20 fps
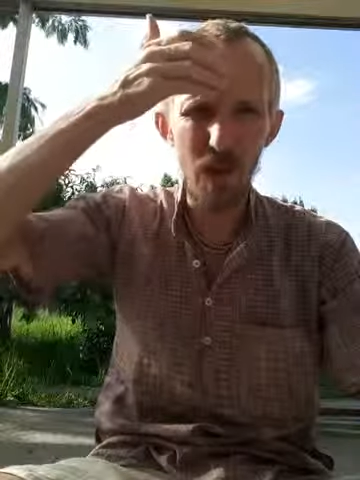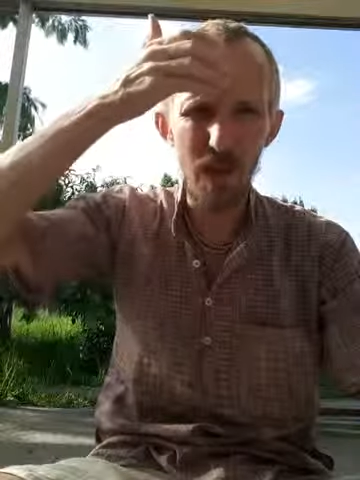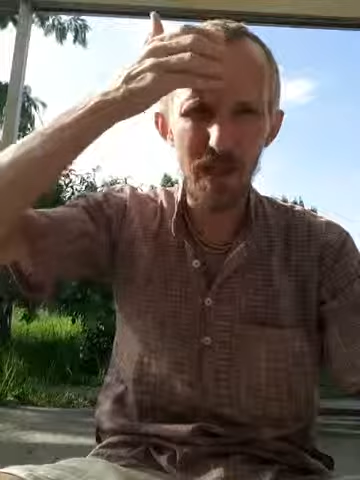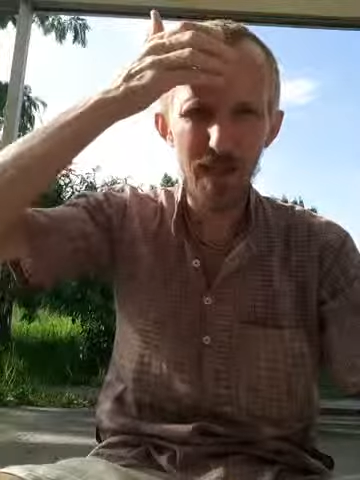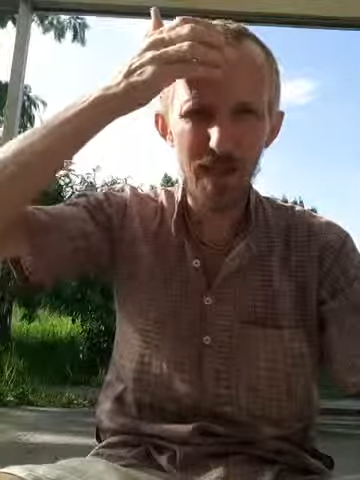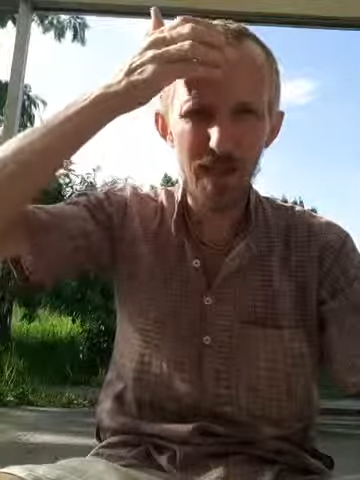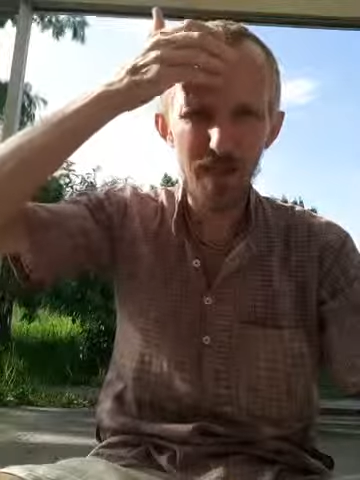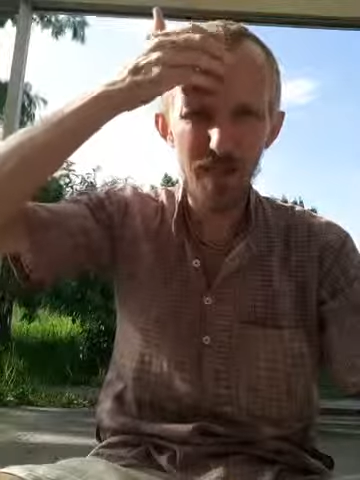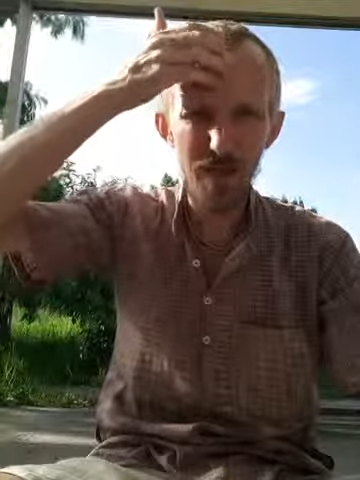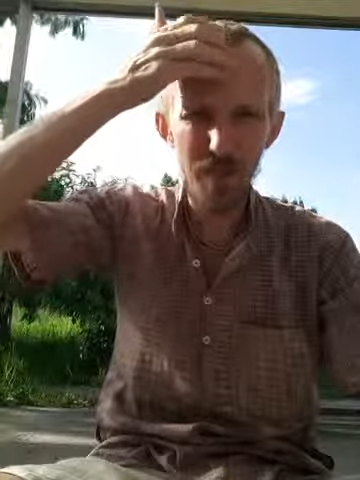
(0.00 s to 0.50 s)

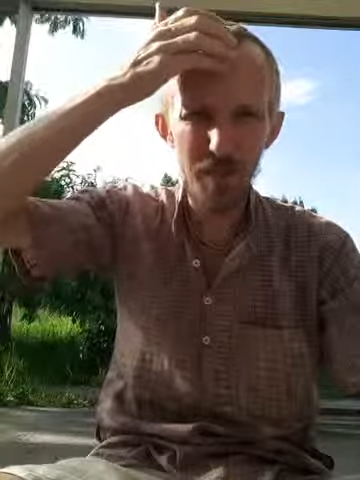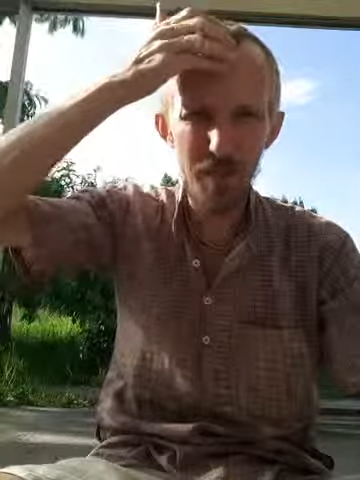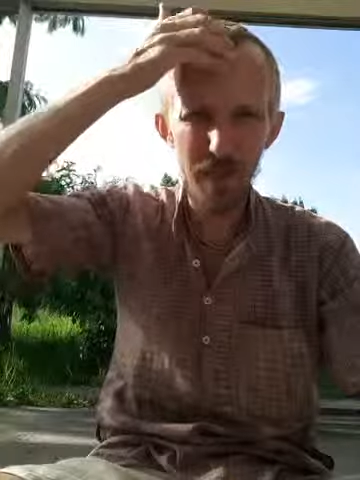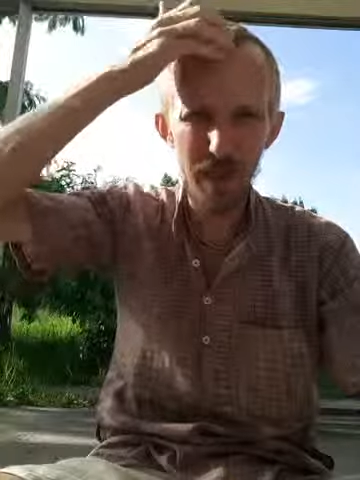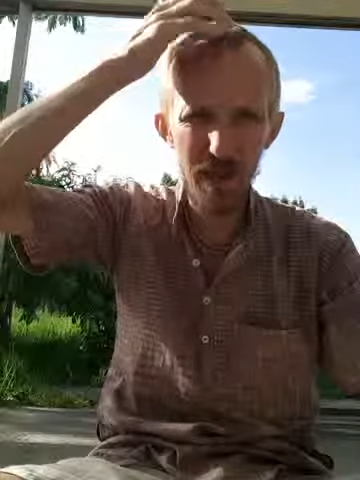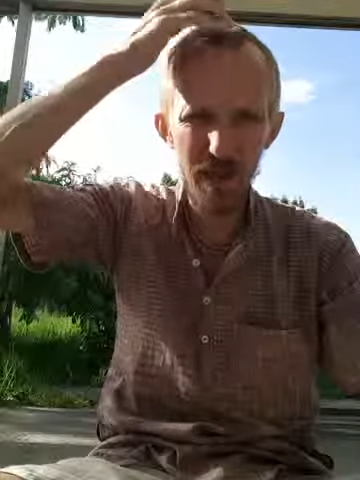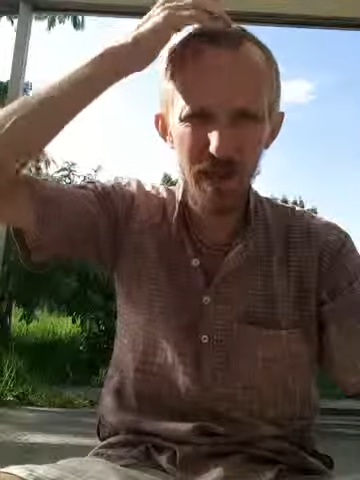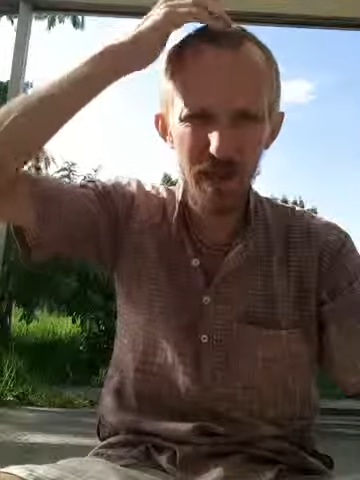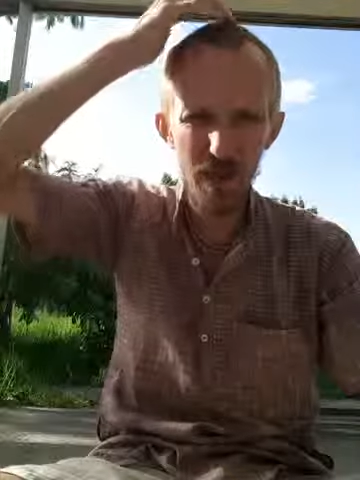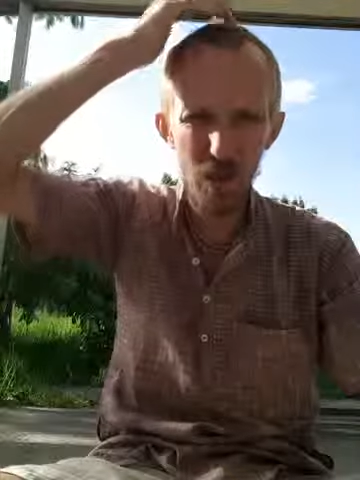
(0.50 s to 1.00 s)
while
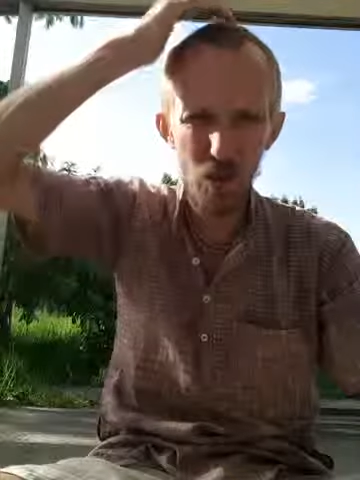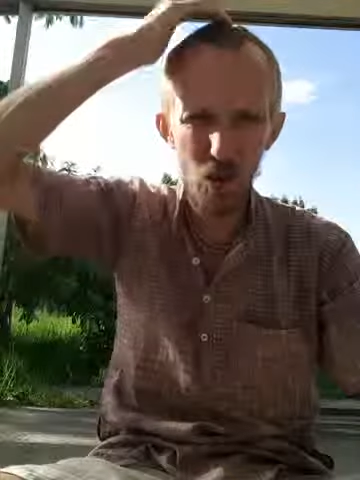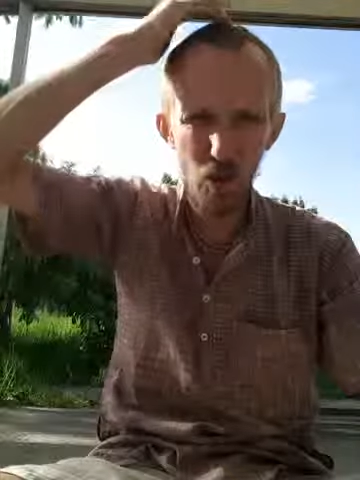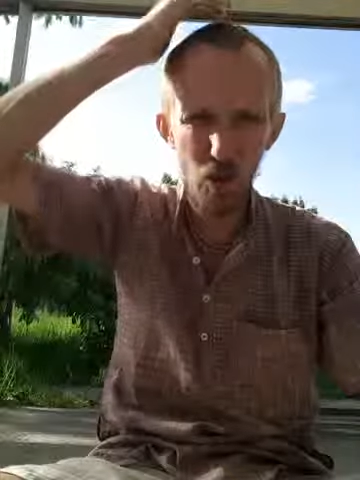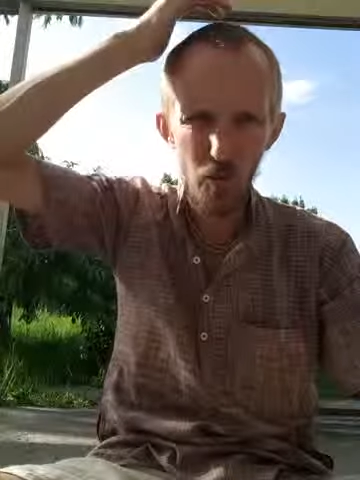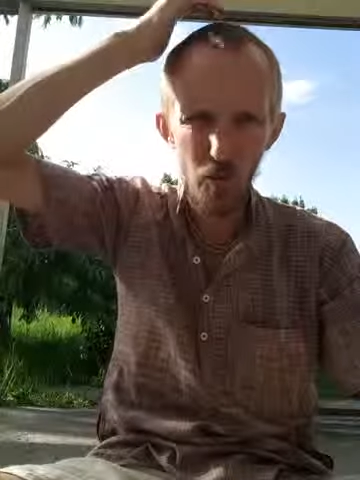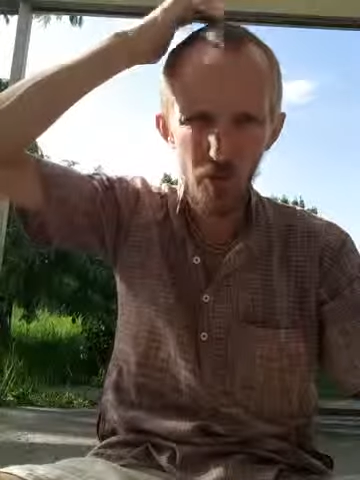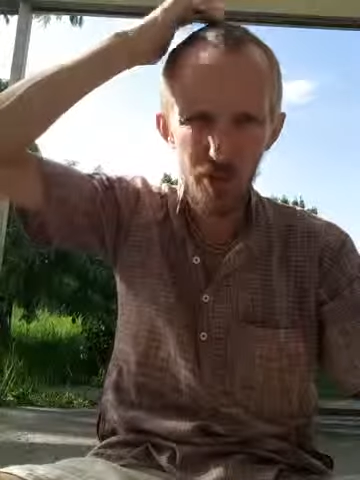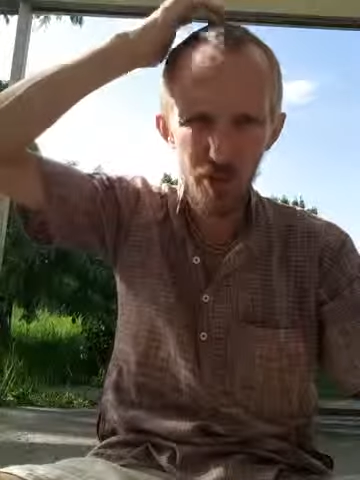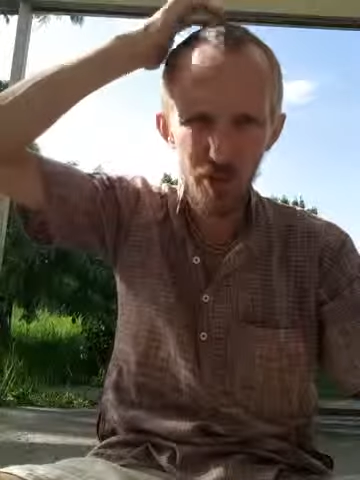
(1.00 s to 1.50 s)
tapping over